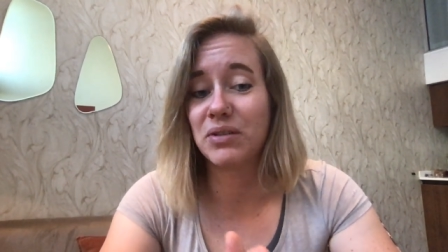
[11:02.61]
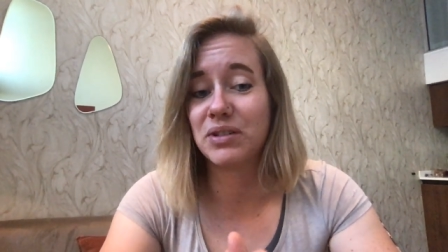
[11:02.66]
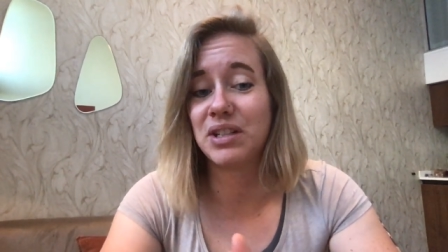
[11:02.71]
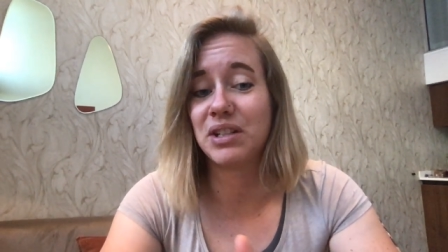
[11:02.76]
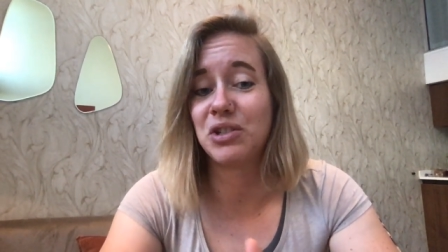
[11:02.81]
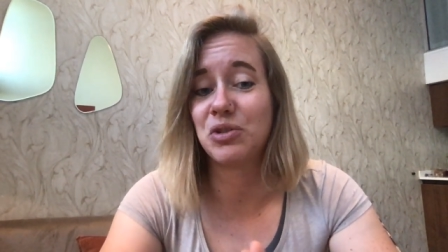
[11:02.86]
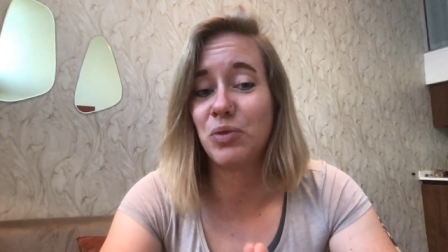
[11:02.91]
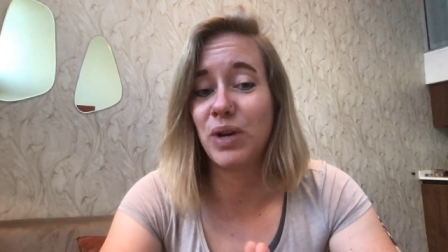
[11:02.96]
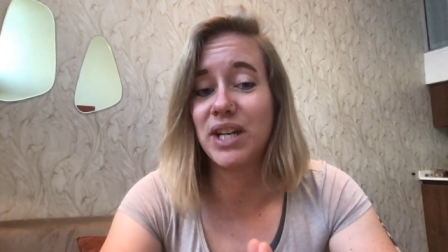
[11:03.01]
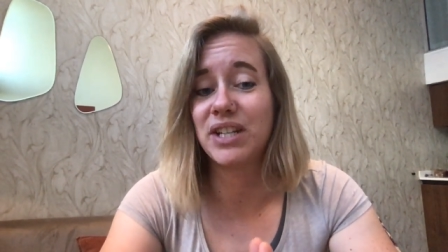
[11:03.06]

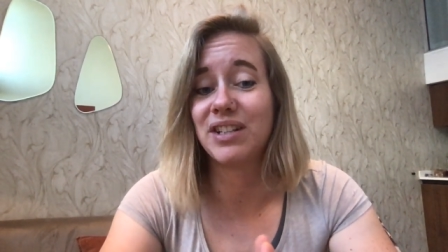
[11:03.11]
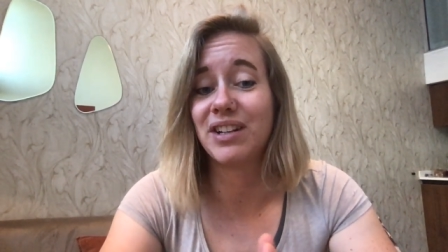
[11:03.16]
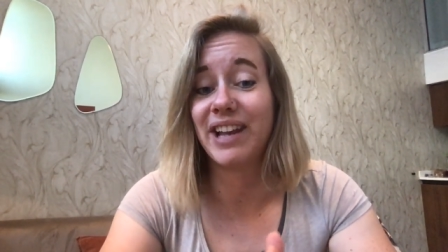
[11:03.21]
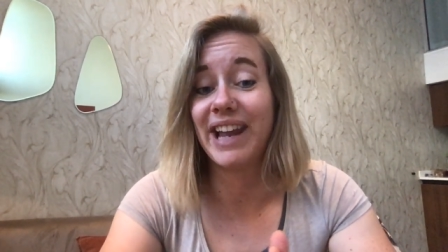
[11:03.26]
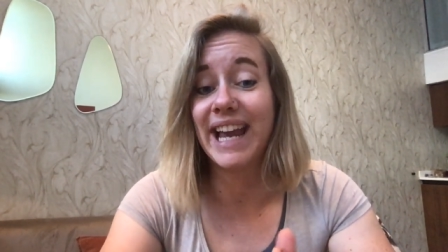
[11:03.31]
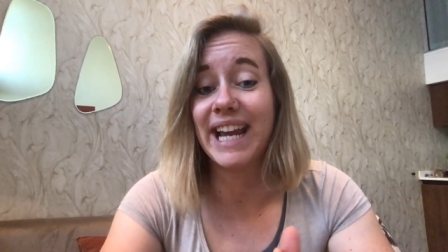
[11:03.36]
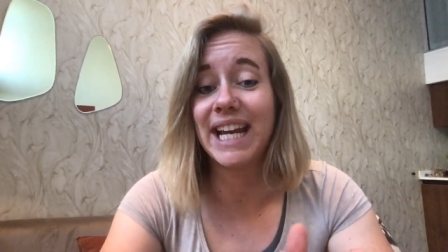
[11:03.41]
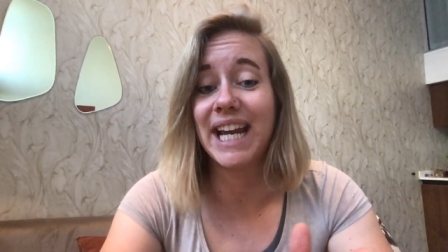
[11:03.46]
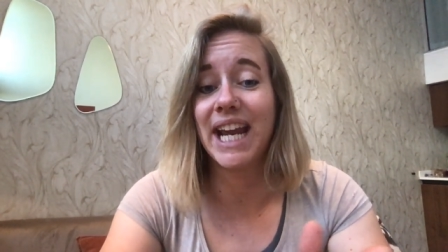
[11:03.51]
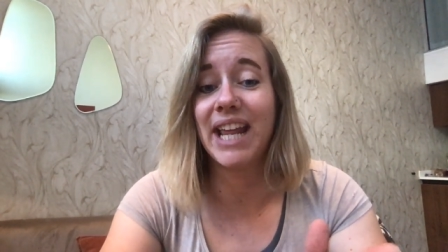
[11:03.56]
situation
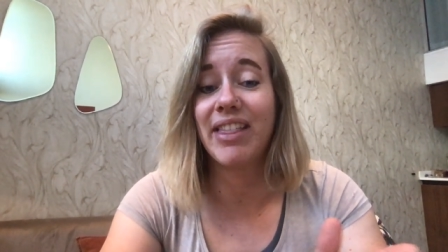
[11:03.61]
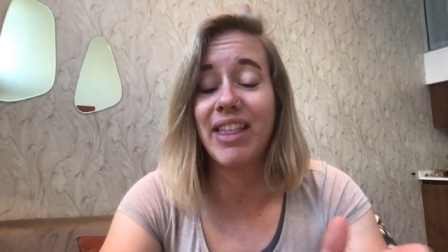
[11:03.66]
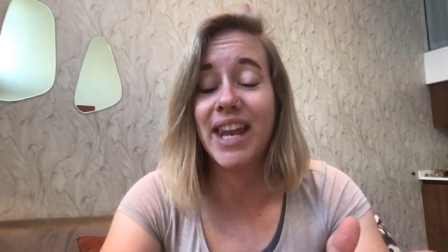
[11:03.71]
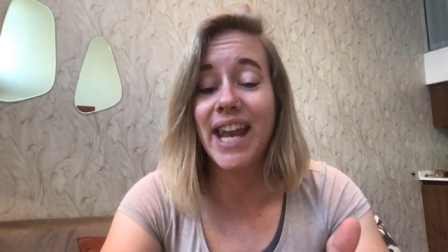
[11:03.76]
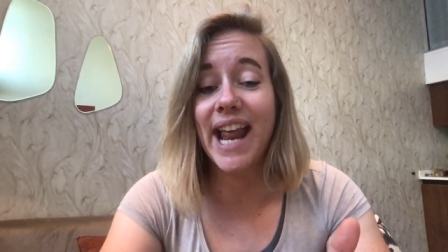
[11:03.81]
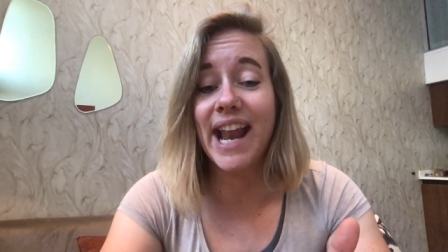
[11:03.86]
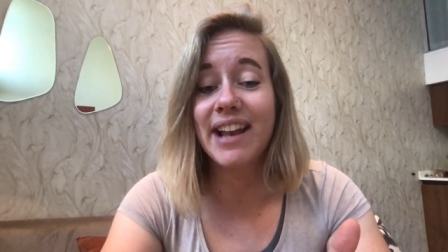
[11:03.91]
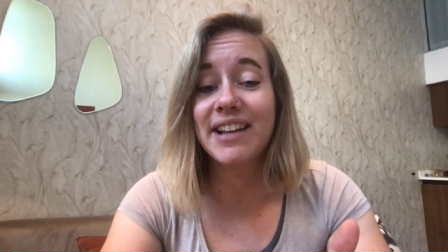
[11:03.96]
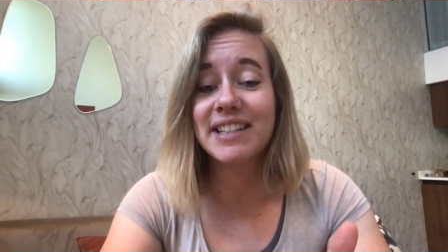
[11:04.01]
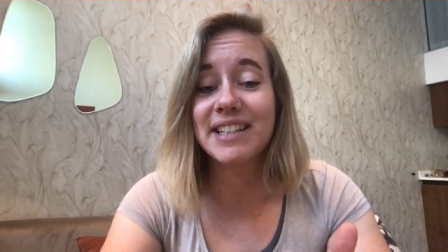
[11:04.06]
like in the
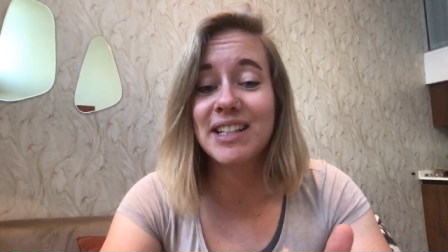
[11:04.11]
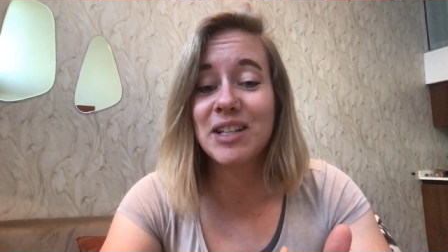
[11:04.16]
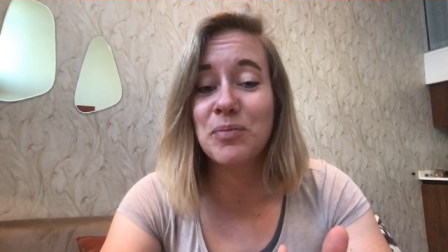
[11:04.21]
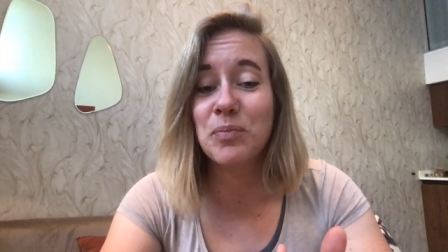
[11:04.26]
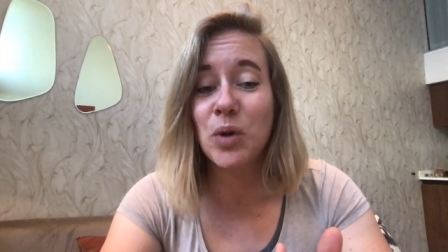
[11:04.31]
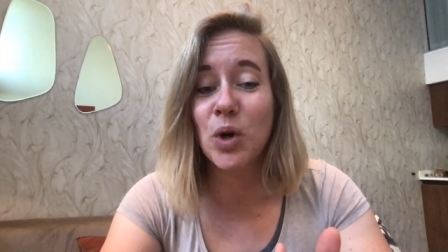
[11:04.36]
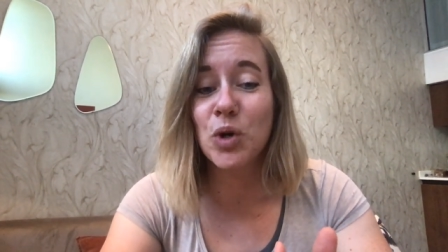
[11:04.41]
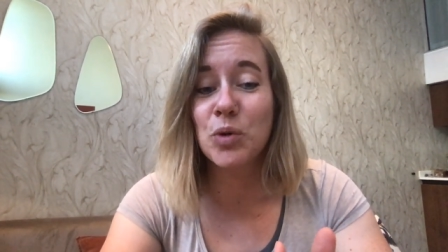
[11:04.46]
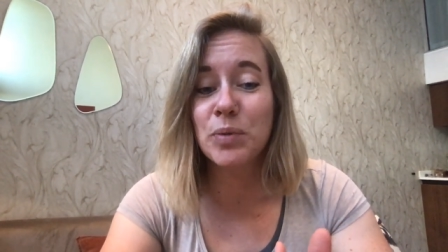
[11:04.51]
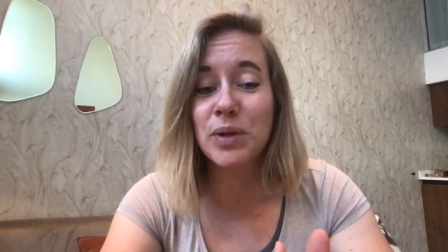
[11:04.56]
Netherlands at the
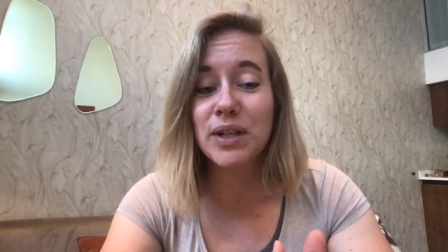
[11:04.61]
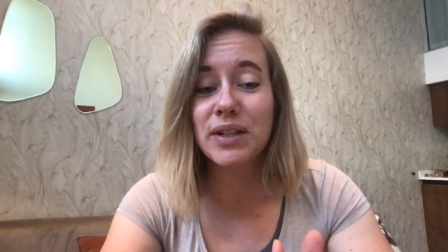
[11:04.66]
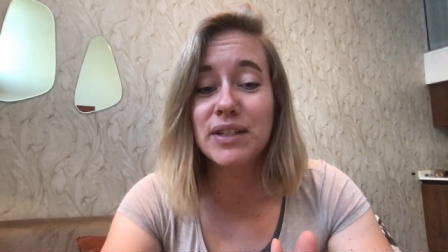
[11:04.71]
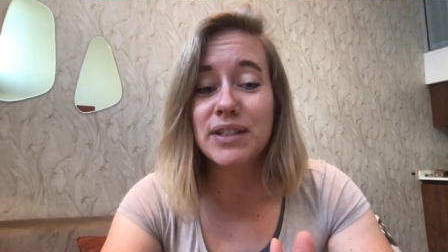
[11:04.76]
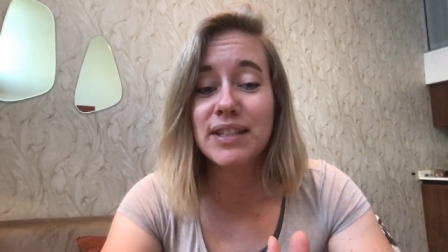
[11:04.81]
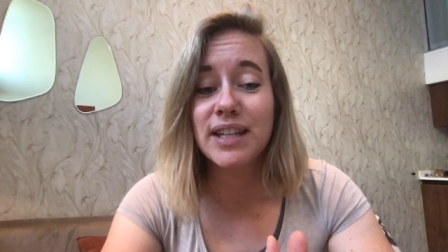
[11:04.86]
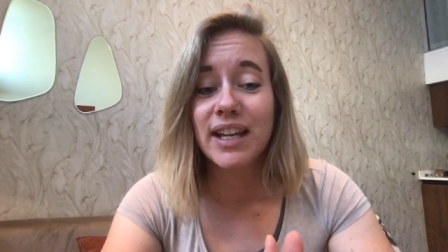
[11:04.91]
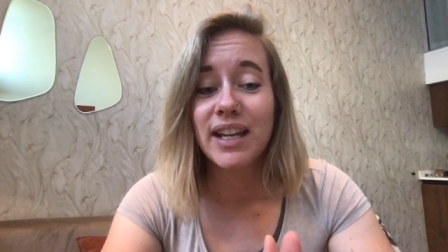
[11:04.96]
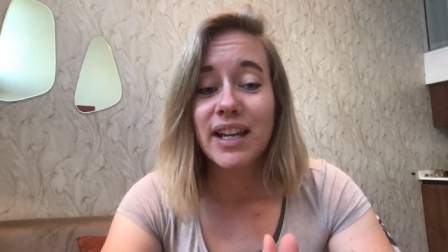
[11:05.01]
moment?